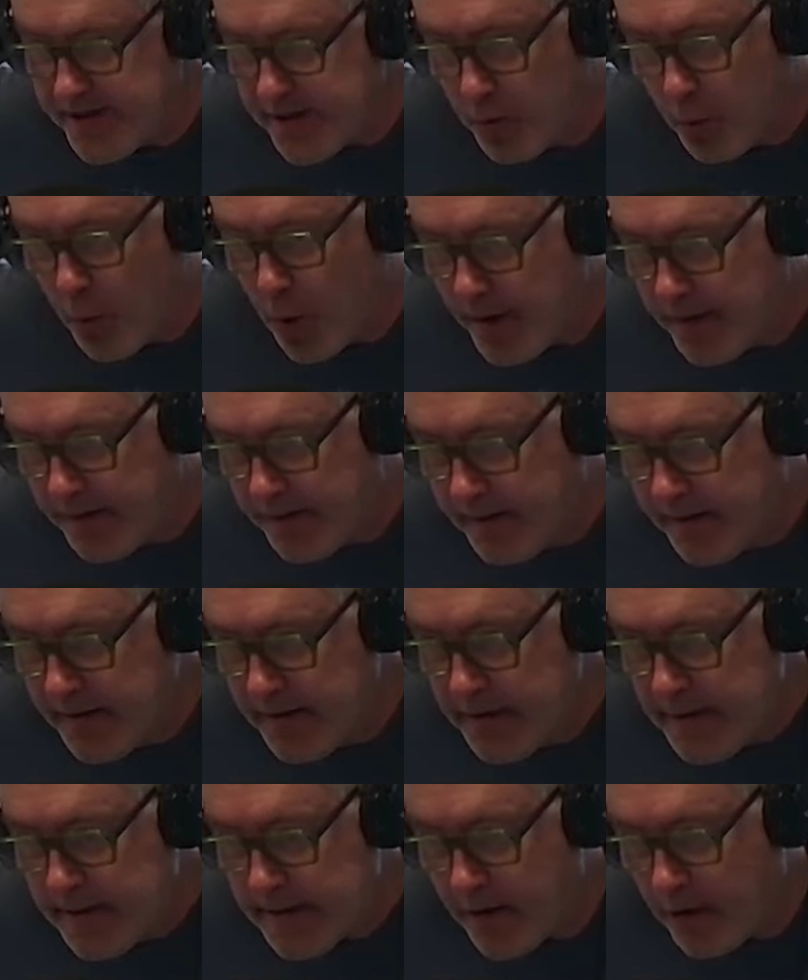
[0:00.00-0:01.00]
at 1,
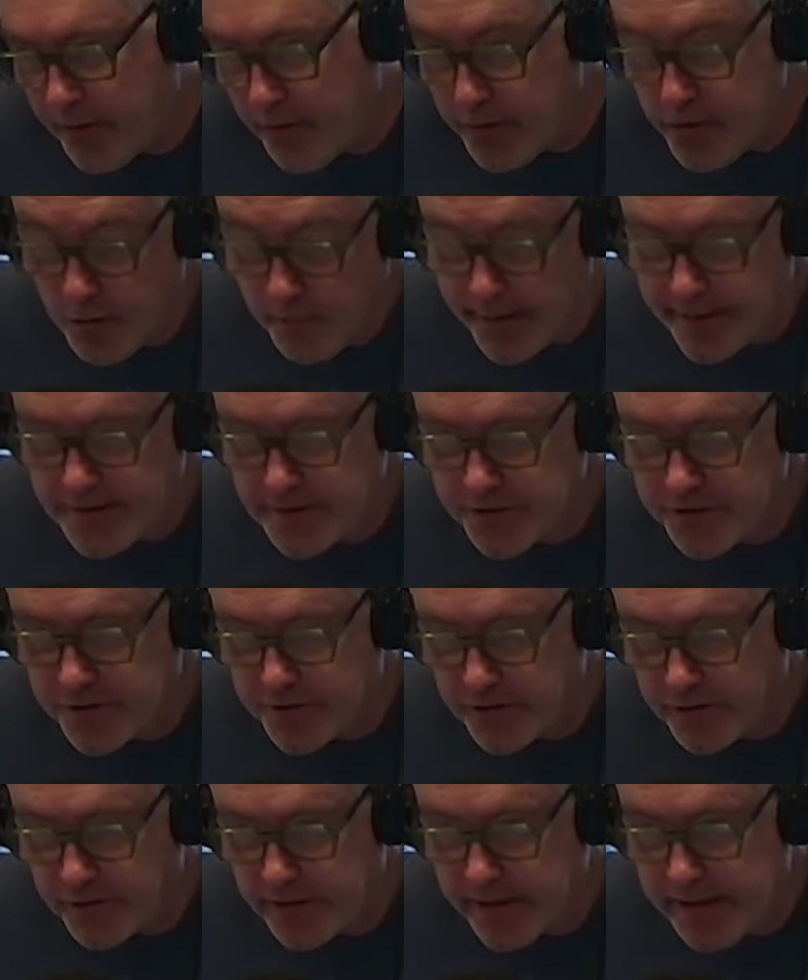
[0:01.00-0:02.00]
although you might
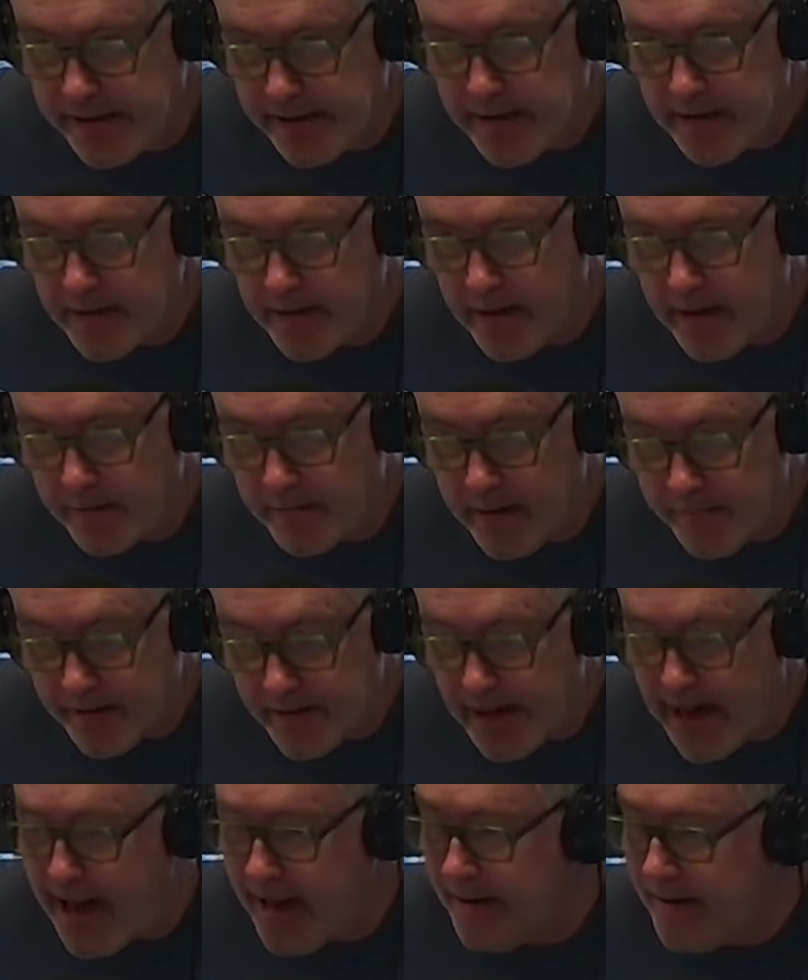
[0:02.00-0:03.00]
disagree, maybe
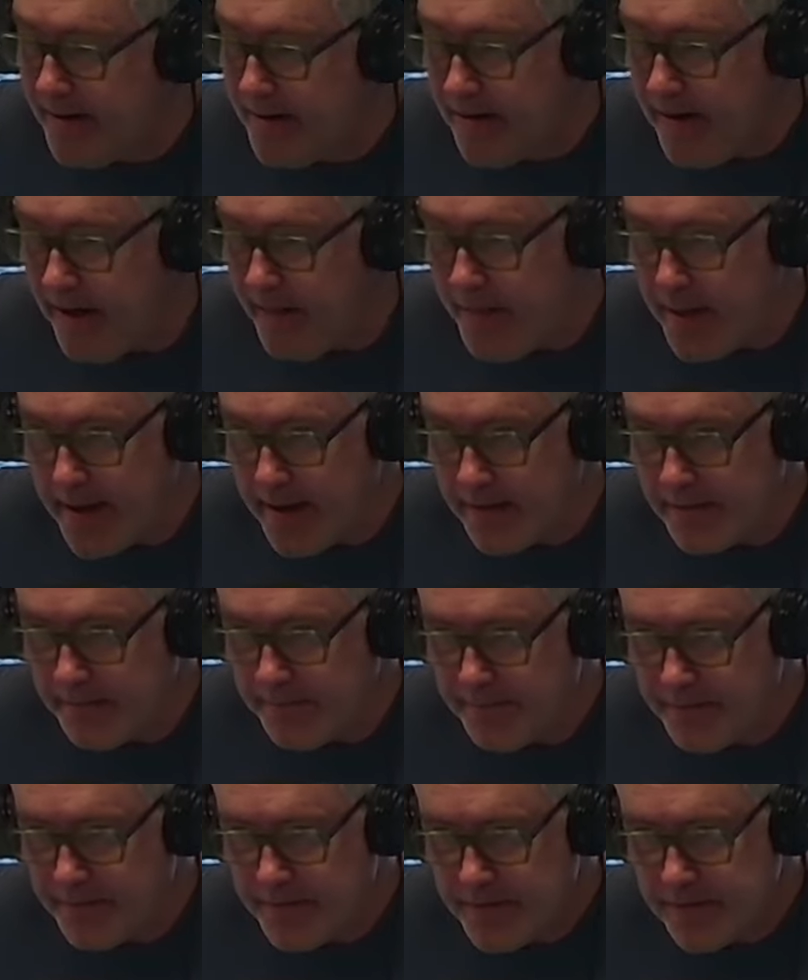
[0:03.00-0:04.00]
not. And
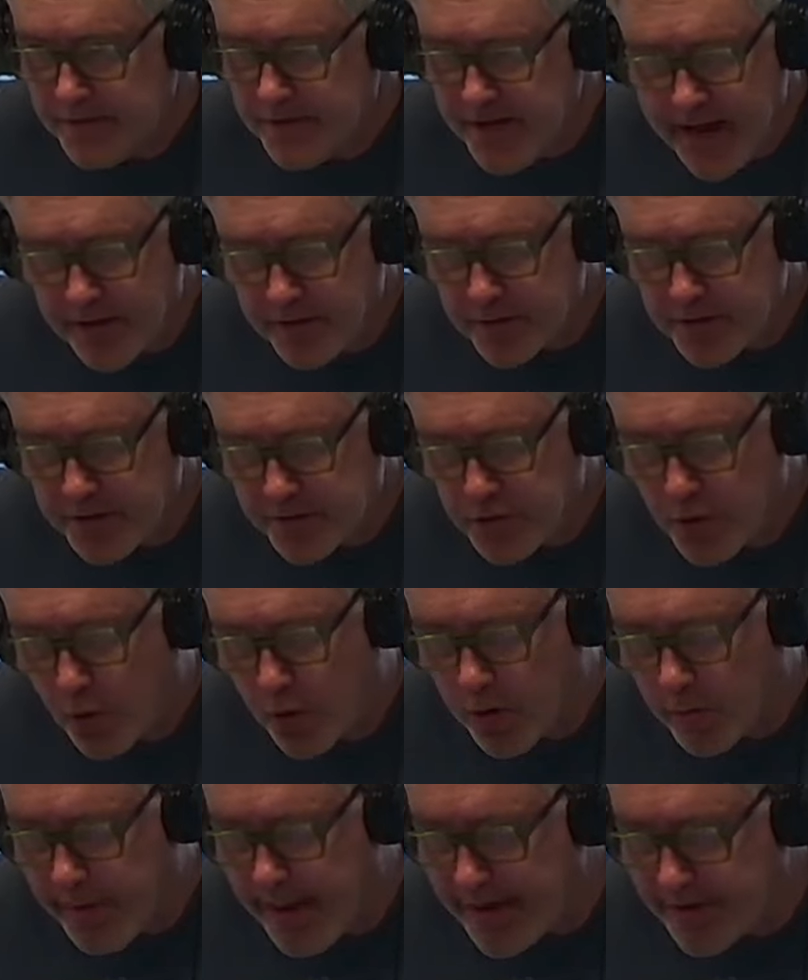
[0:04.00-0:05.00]
then Sanders as
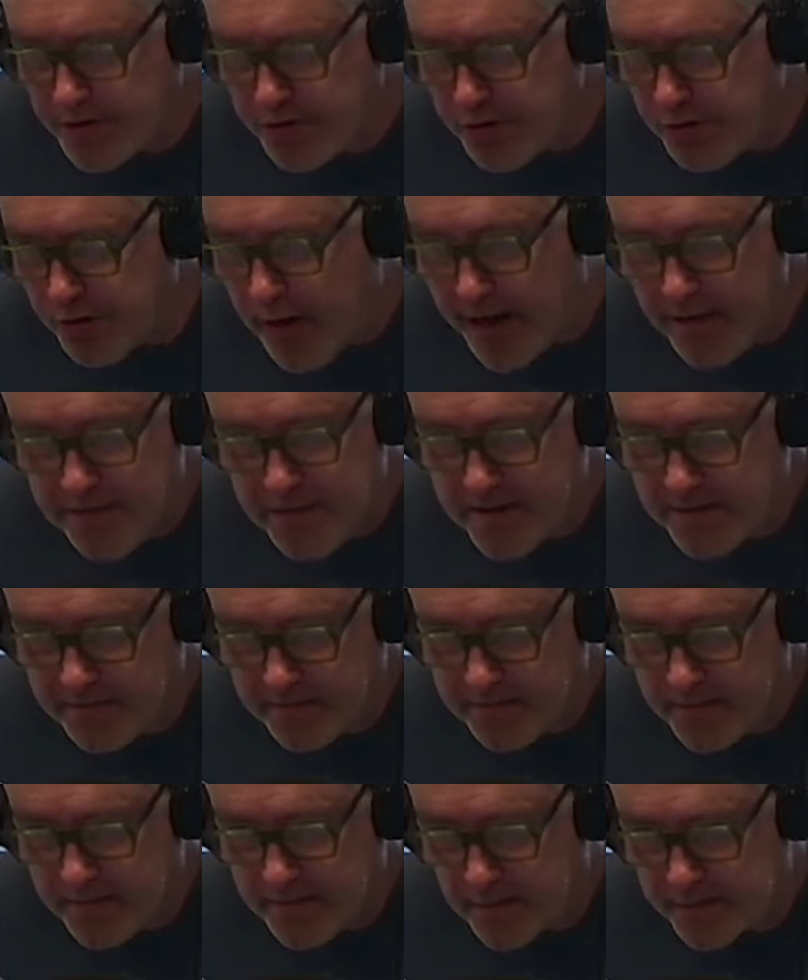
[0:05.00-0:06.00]
quarterback 2. I
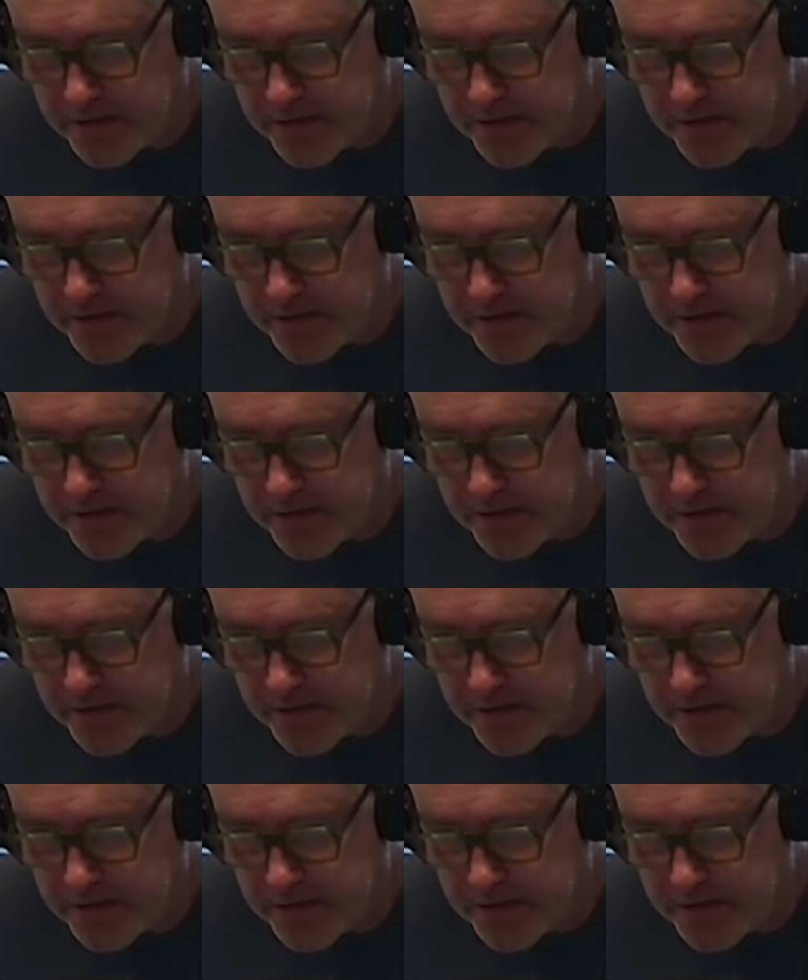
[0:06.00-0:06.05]
think there's a